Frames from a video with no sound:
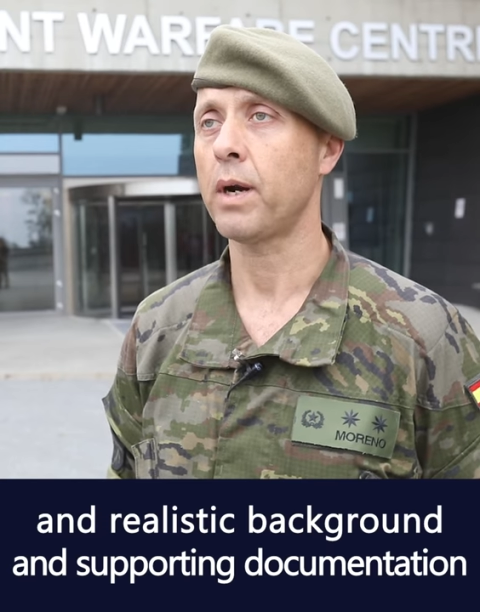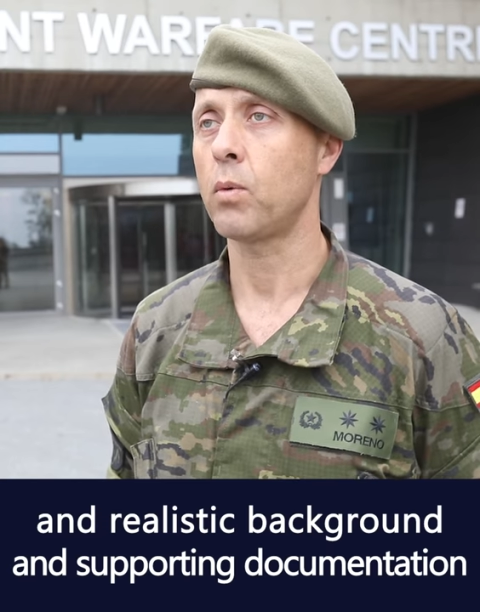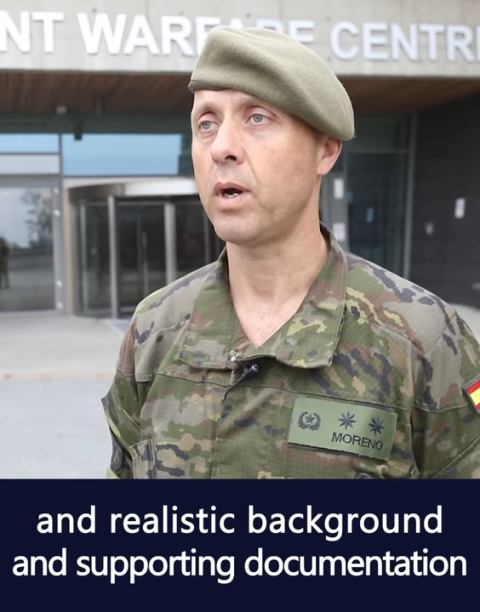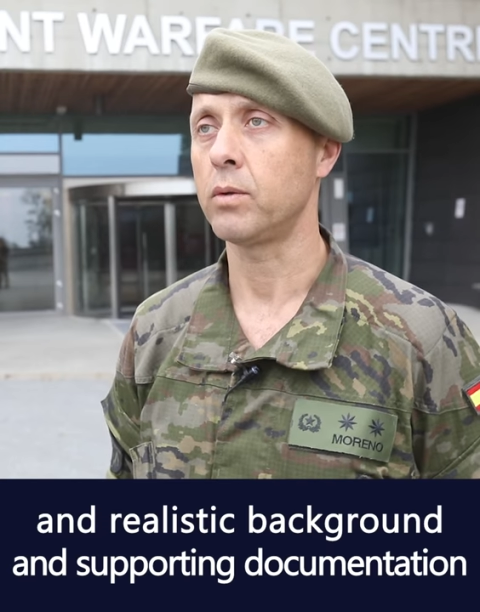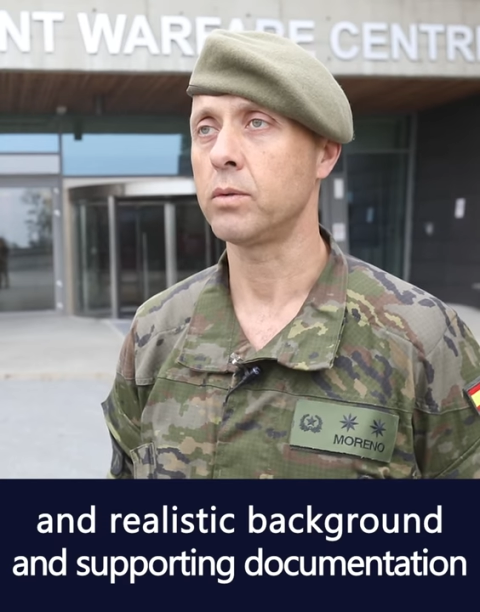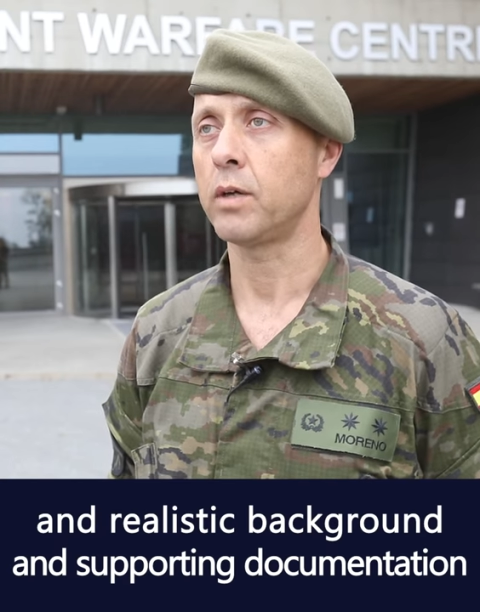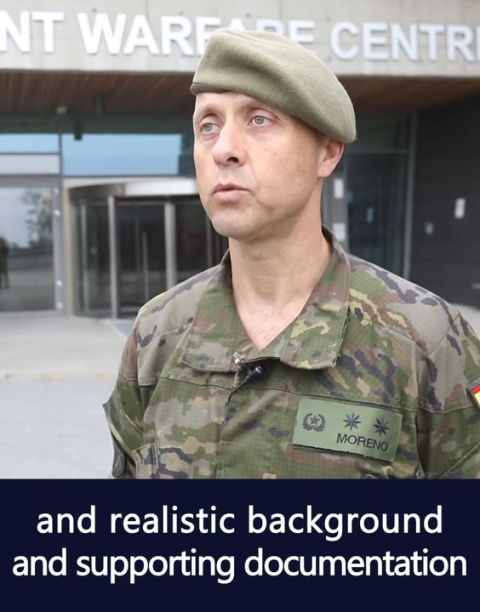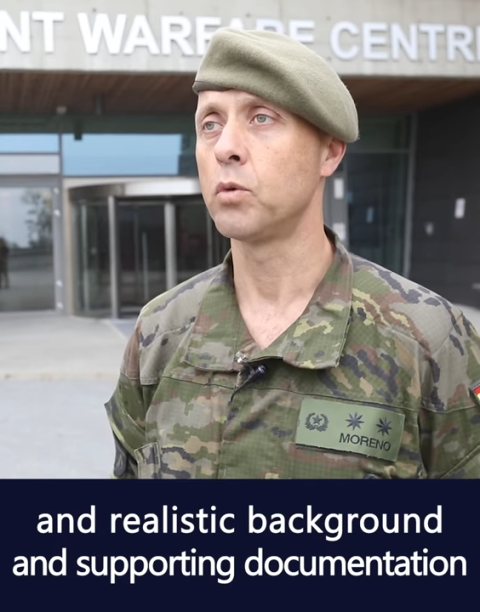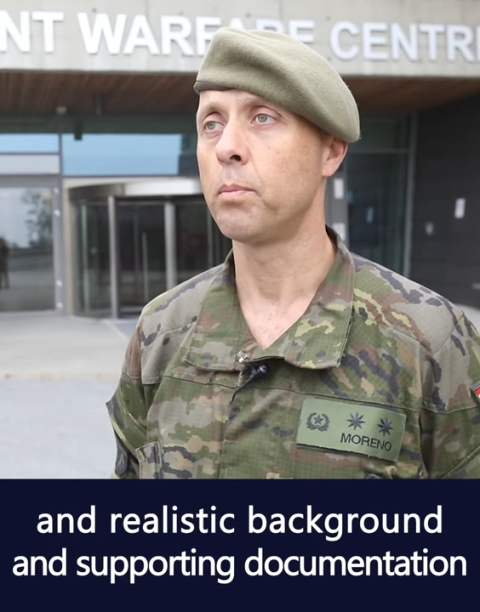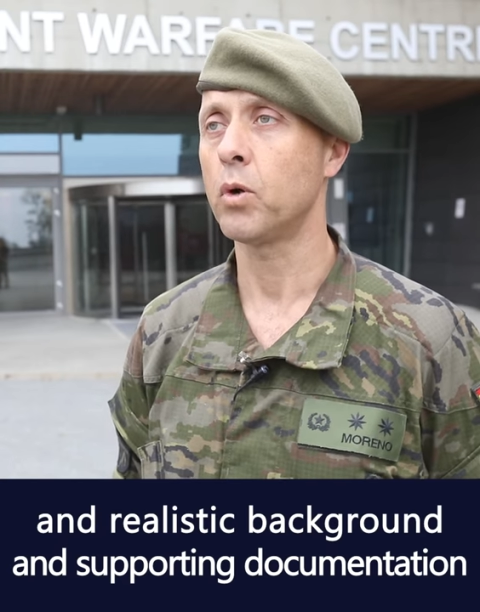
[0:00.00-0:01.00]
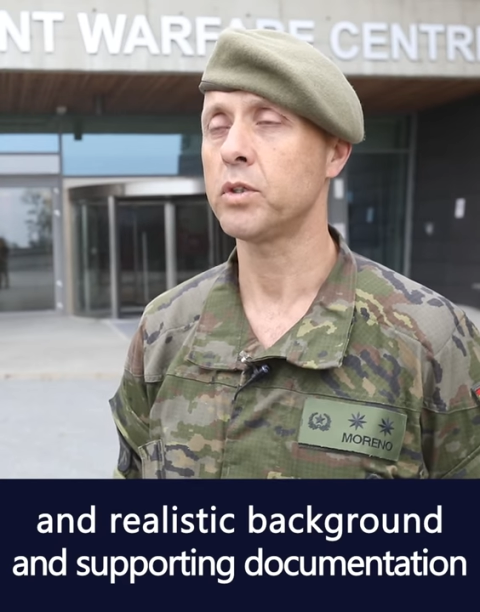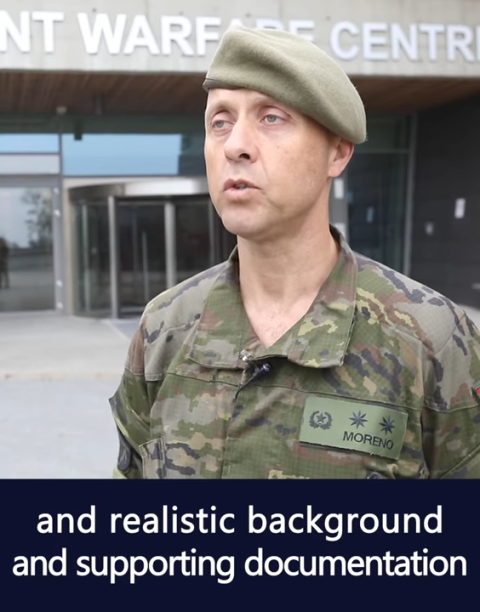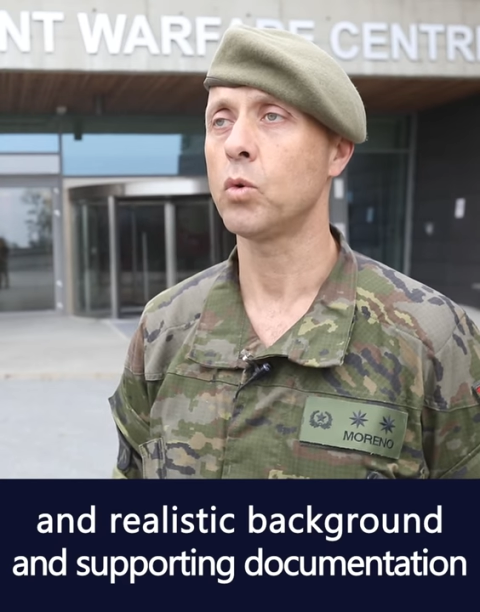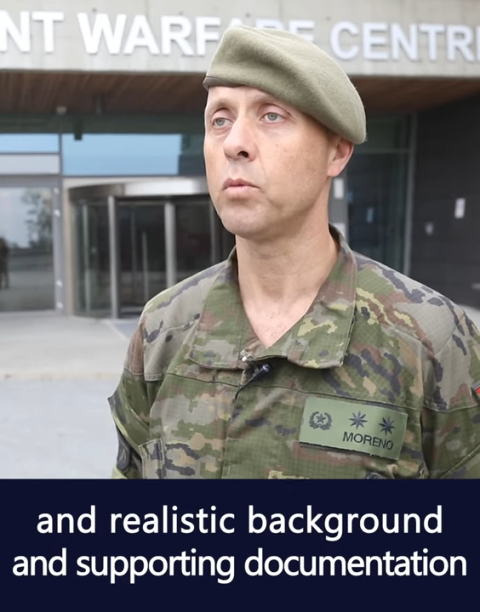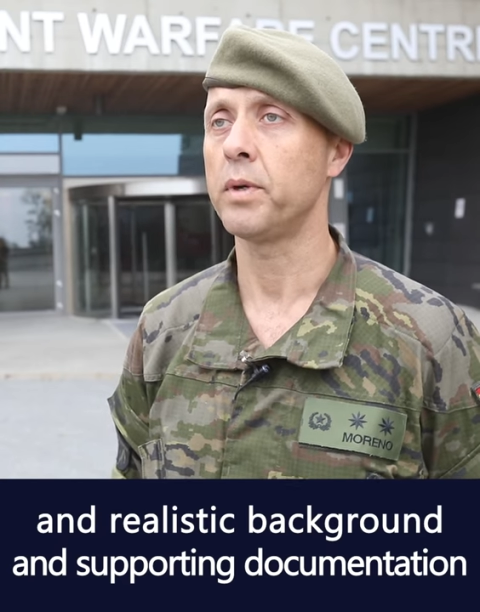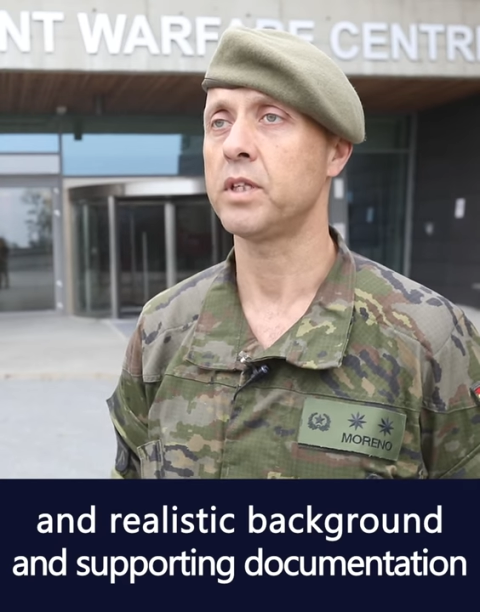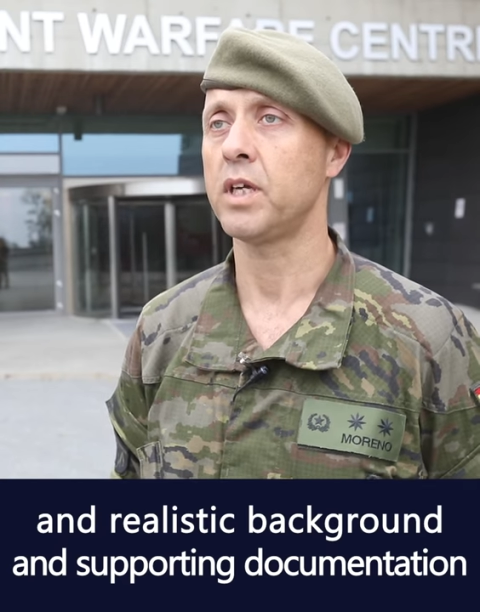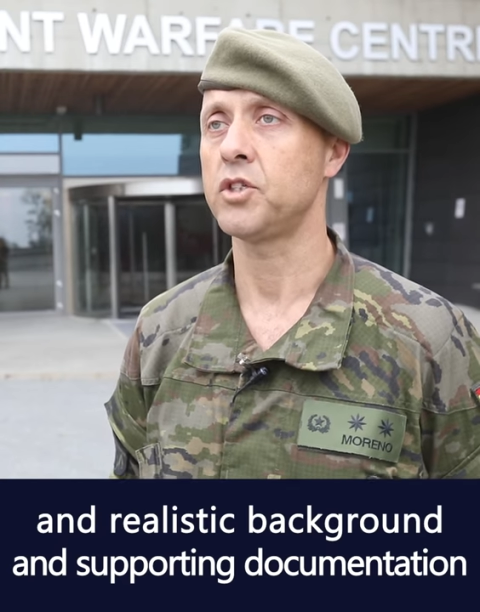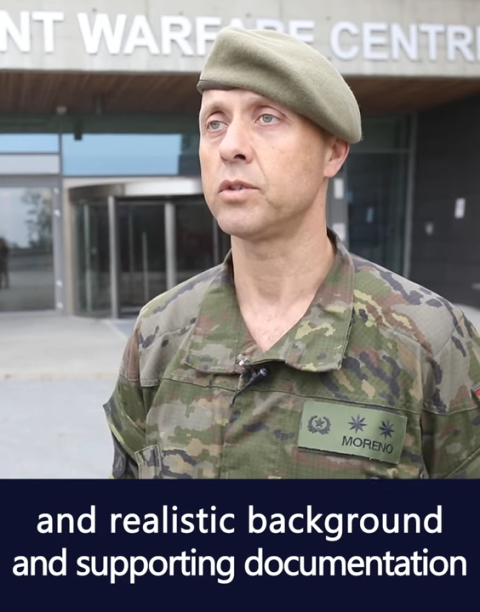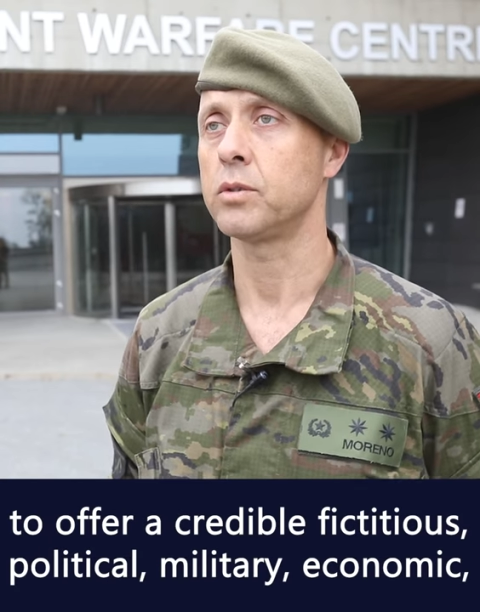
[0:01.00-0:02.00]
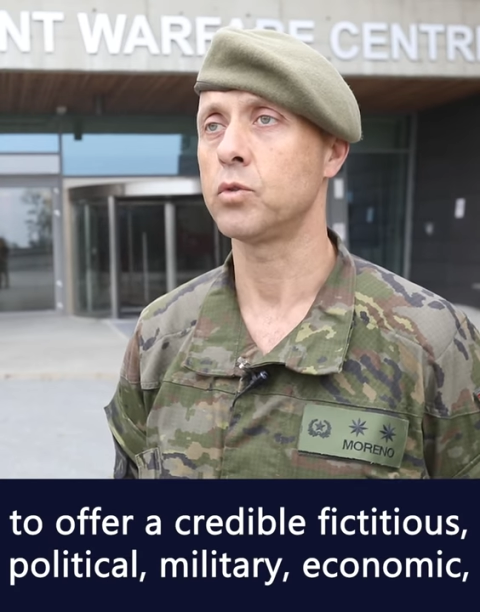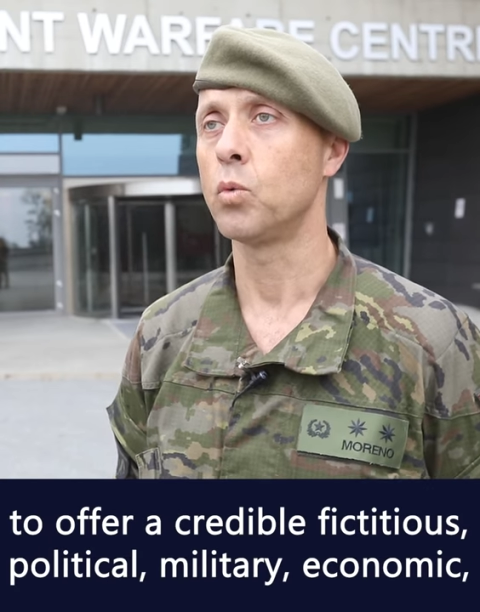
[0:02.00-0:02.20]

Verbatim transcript: background and supporting documentation